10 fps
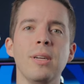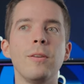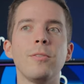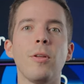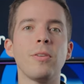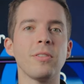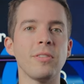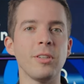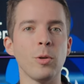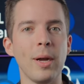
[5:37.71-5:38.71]
So there's a
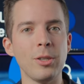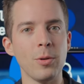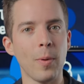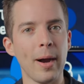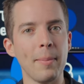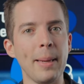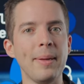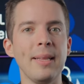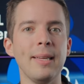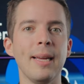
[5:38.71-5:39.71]
situation where maybe
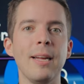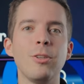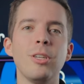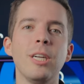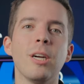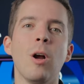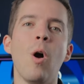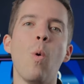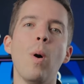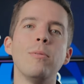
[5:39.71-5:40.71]
the engineer
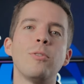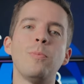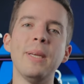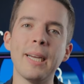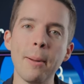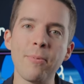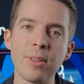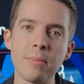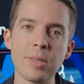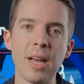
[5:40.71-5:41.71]
won't speak up for
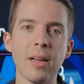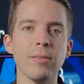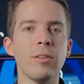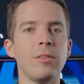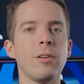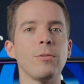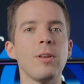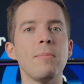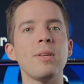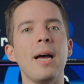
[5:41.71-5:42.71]
themselves. So
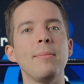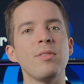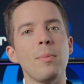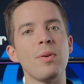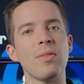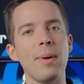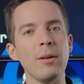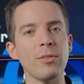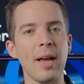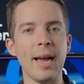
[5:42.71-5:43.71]
sometimes someone from
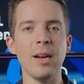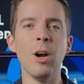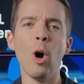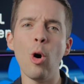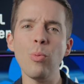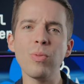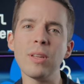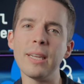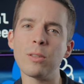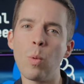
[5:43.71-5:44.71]
outside
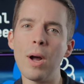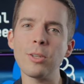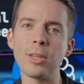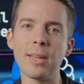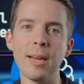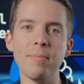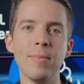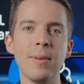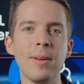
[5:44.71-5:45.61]
hopefully is watching them